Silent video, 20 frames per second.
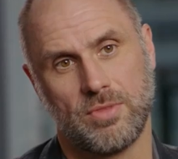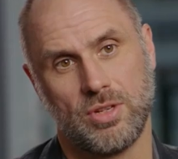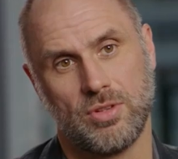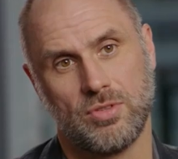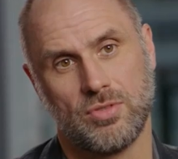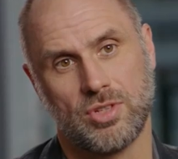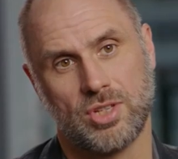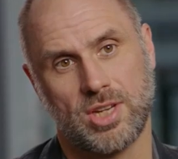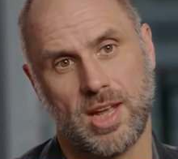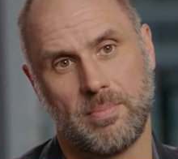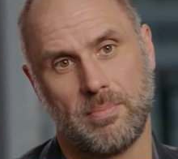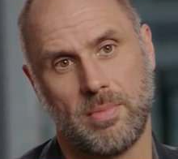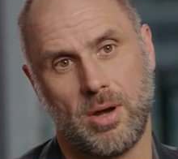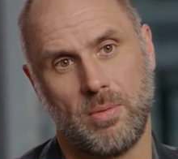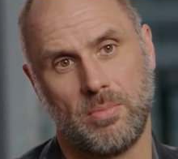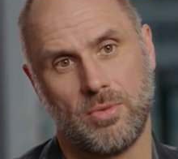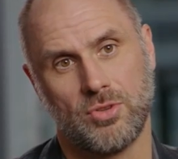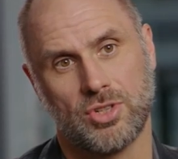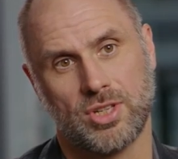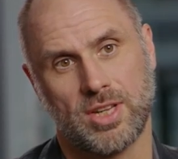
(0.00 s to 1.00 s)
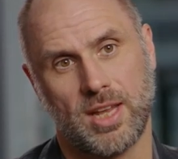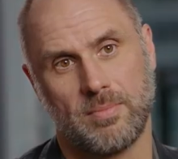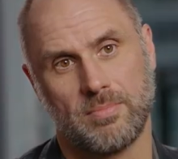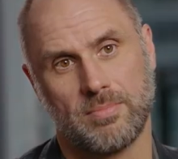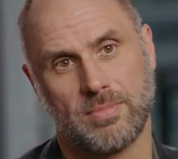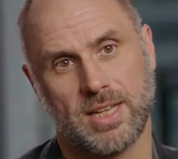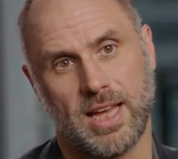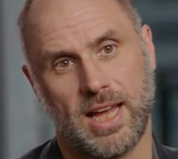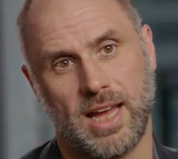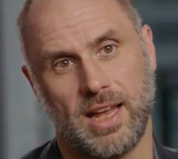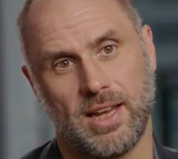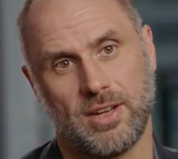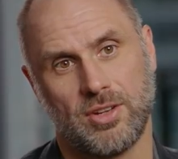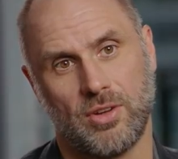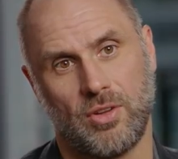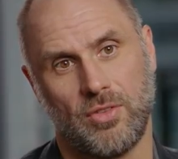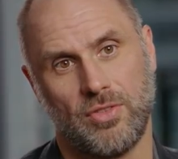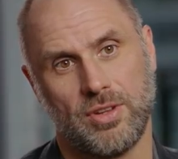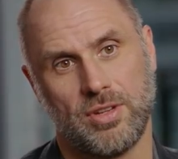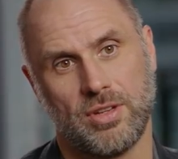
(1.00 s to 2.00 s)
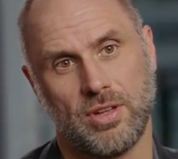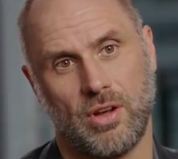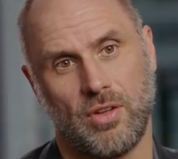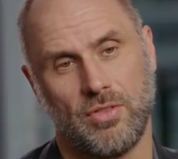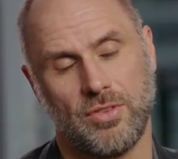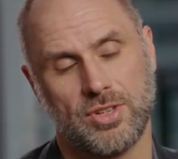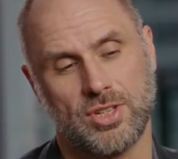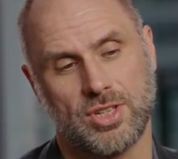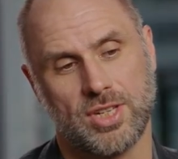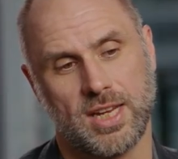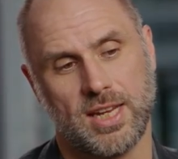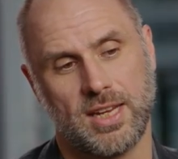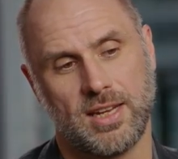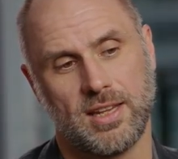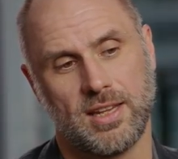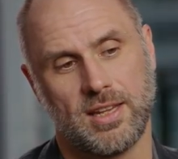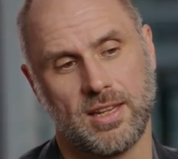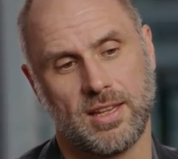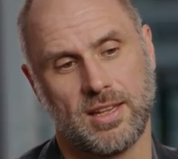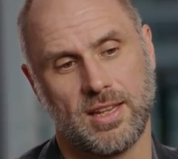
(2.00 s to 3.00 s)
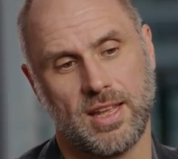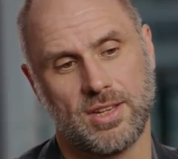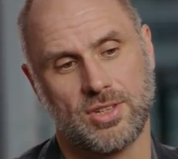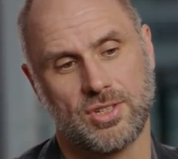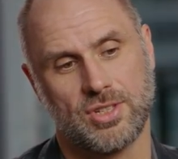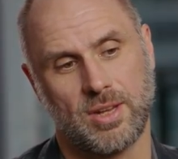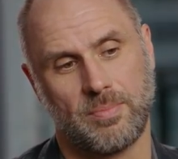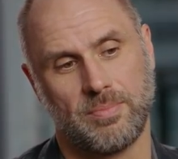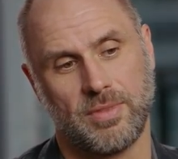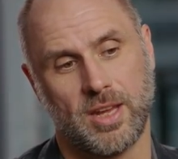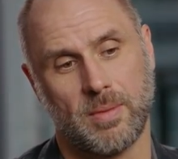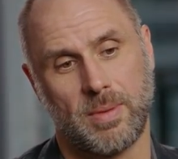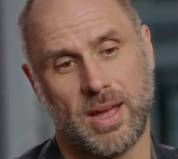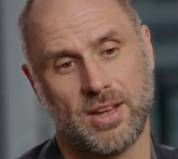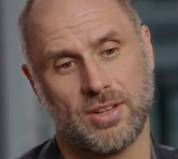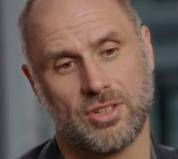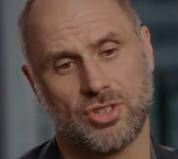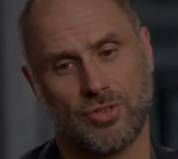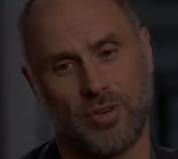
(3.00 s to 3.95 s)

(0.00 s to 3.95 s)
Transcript: new stepmom or stepdad on the scene, there's something about